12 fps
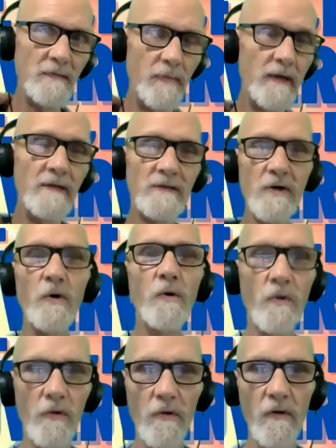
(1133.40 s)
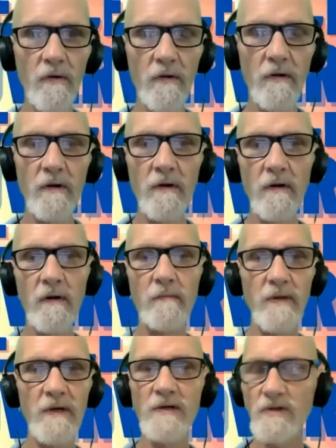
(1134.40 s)
biggest hurdle,
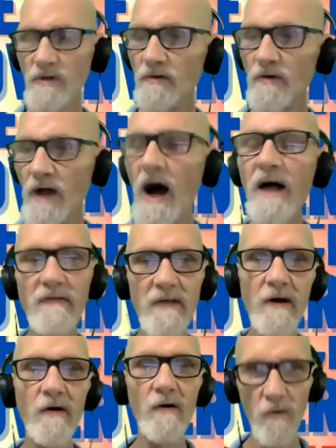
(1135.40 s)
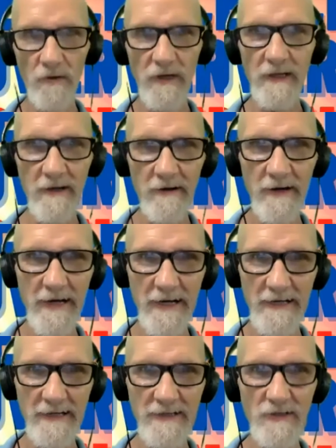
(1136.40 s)
because you're not there holding their hand.
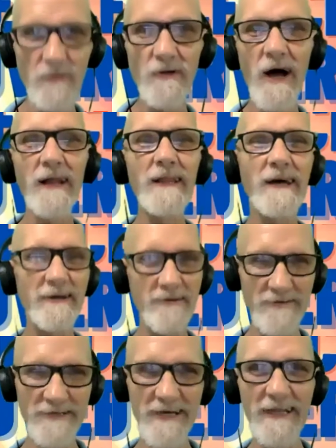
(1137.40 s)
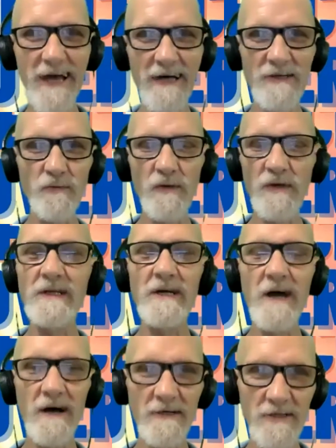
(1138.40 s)
You're not, like you said last week, the
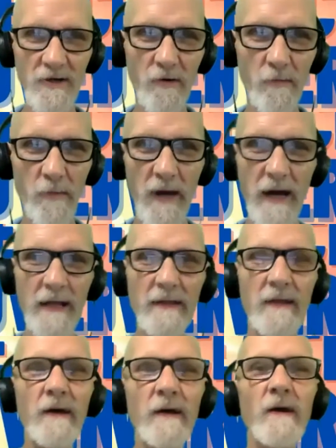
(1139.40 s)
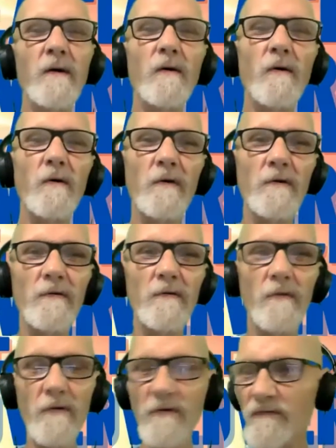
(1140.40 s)
osteopath or the